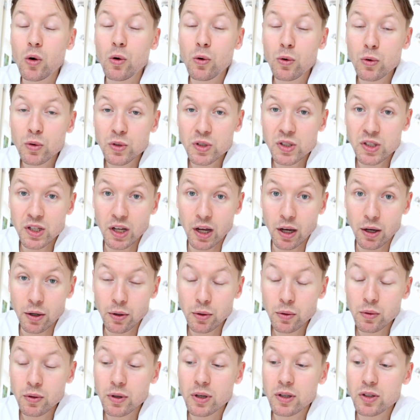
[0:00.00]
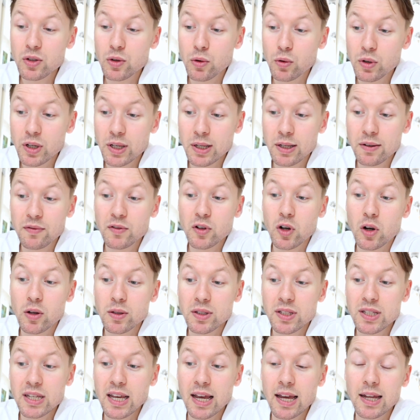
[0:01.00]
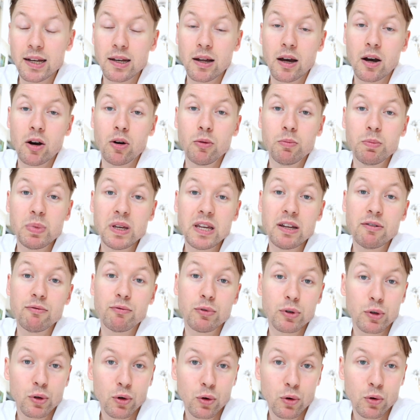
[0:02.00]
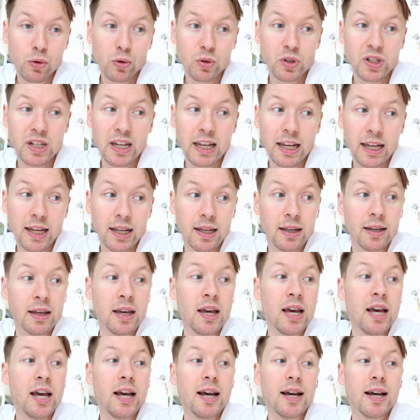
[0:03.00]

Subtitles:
also, talking of content, I'll be recording